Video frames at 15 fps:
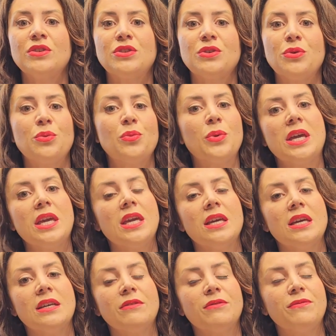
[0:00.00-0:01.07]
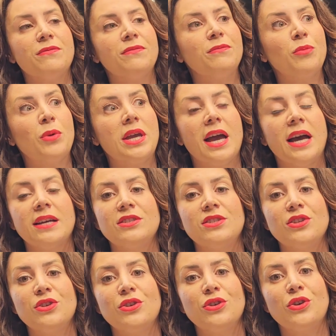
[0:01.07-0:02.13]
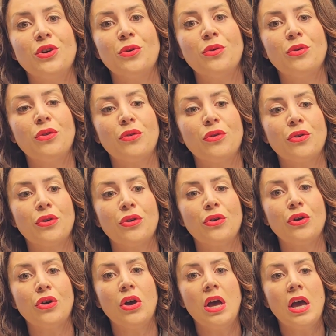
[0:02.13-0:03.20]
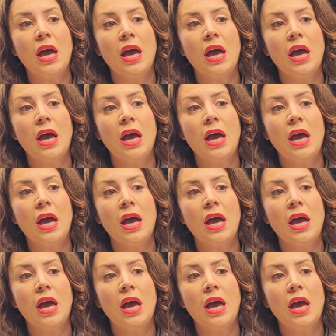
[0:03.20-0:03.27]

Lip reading: So we had to go through